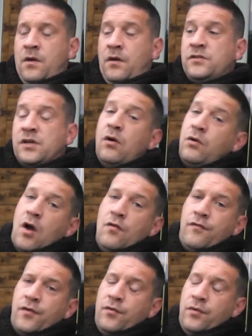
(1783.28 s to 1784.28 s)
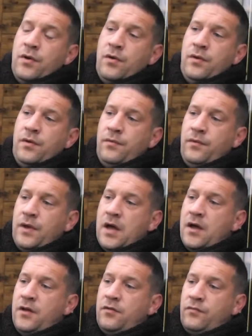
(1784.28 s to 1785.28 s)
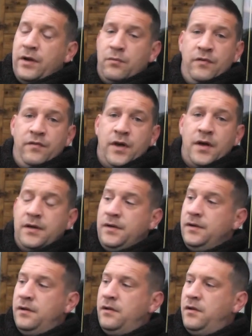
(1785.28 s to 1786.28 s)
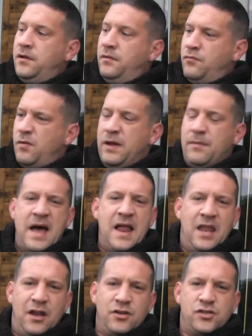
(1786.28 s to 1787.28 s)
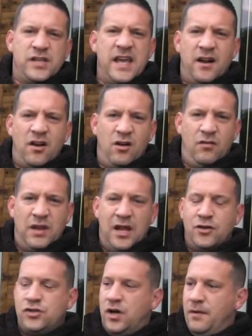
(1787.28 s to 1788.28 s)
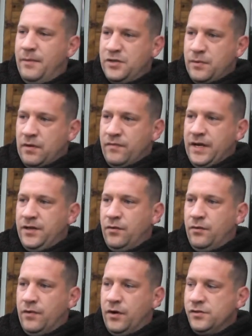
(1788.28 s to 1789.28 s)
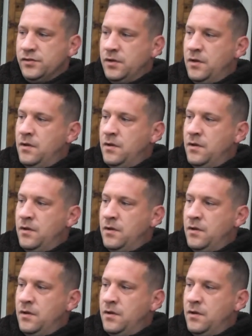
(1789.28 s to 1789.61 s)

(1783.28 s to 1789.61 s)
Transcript: So I'll go through the rig with you, probably about 10 o'clock lunchtime-ish when I redo the rods.